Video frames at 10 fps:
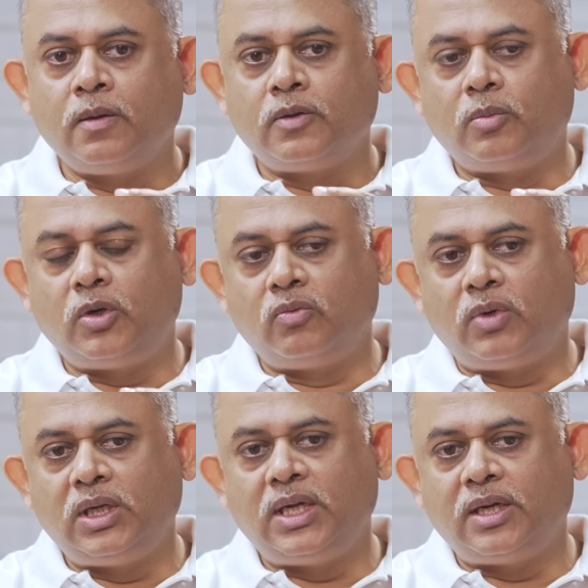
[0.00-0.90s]
So about
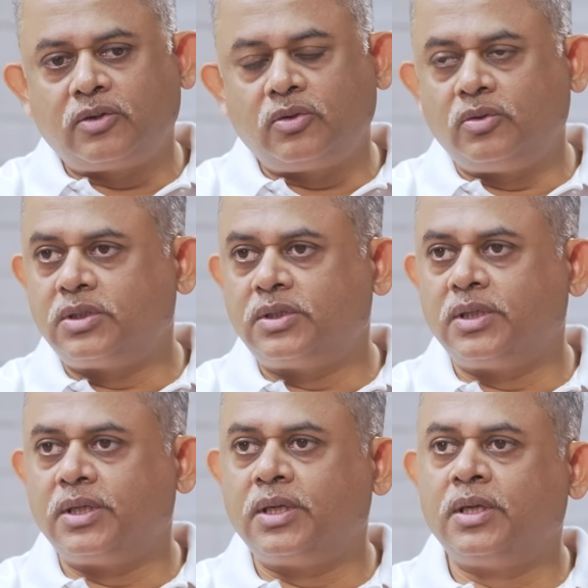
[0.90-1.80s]
1 lakh crores
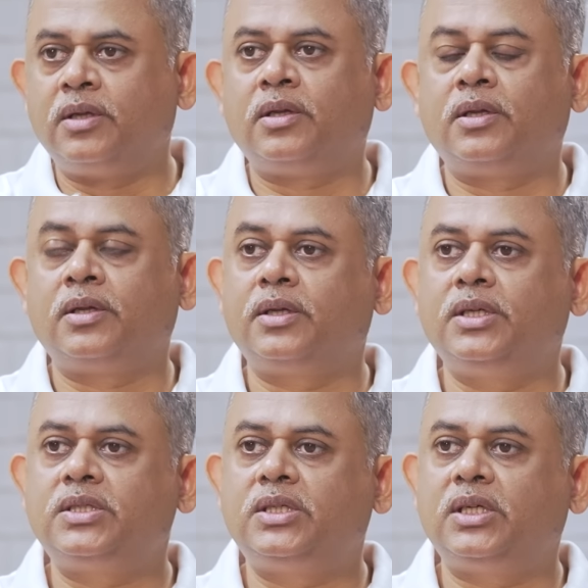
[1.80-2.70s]

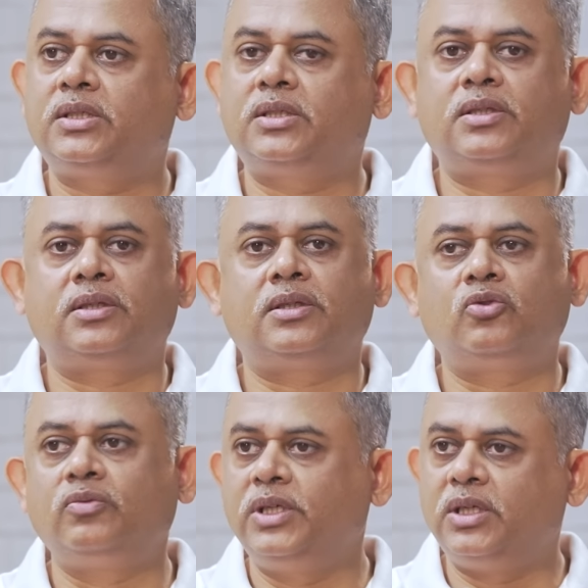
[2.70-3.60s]
is just
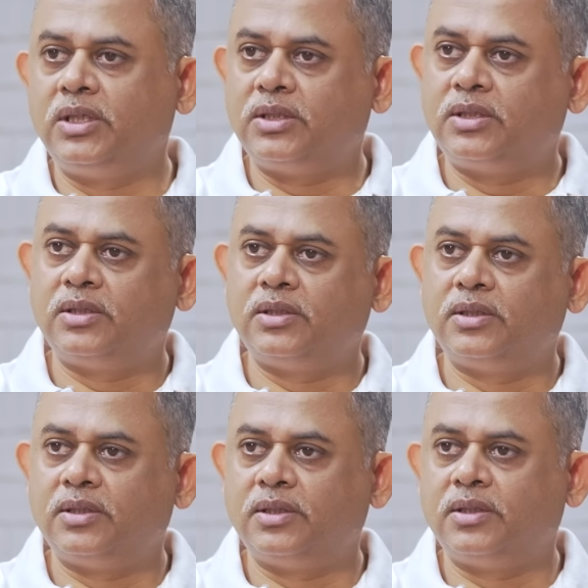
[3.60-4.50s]
two-wheelers,
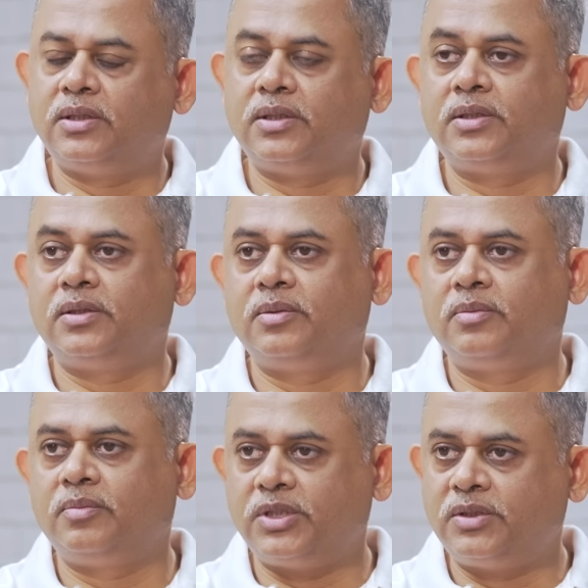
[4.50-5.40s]

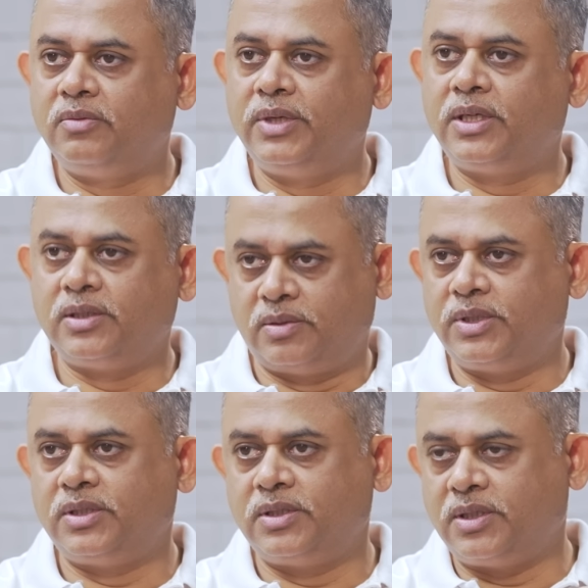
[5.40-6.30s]
personal vehicles, which
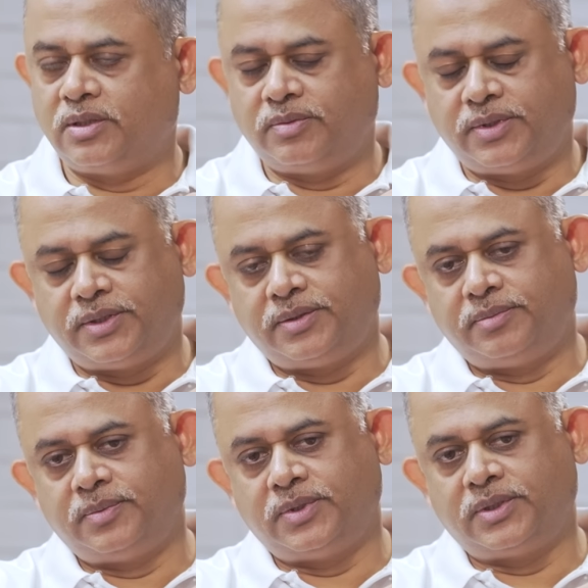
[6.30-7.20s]
is
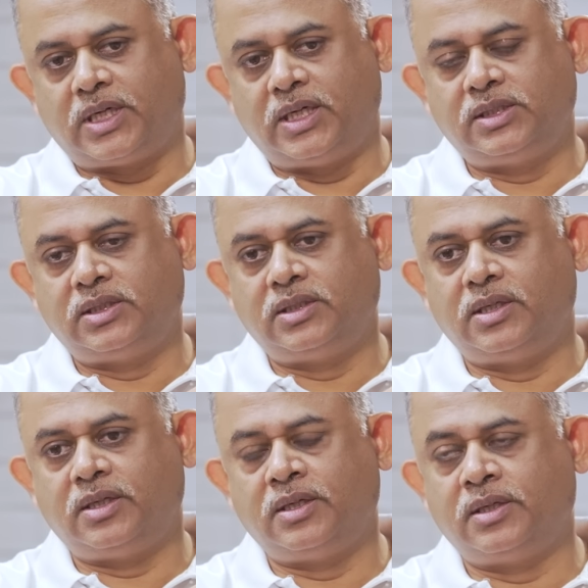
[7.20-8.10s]
cars,
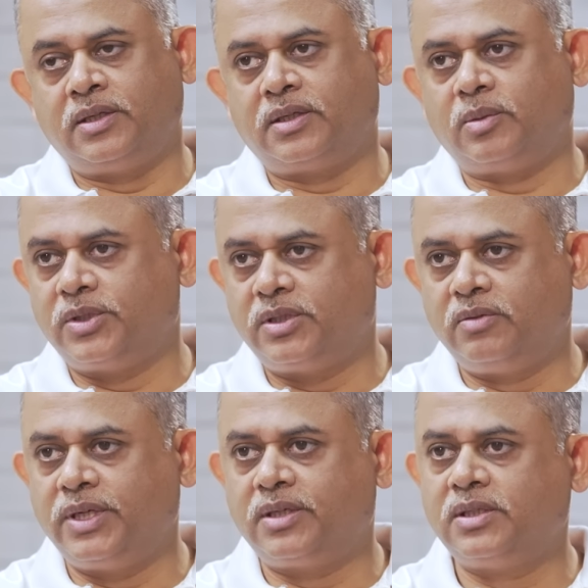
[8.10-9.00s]
commercial
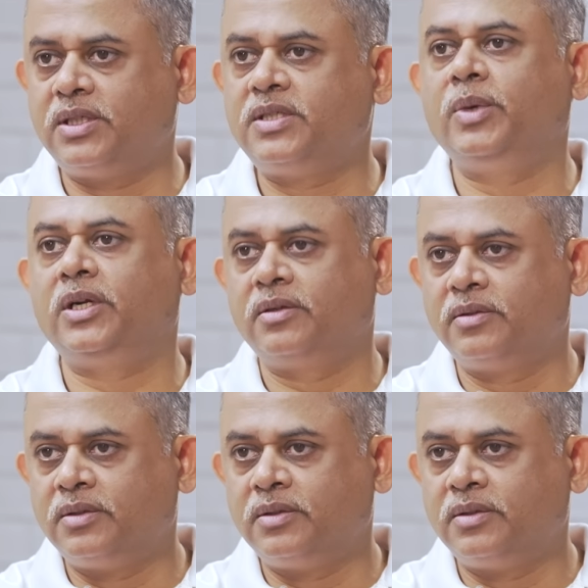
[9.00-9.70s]
vehicles, and cement.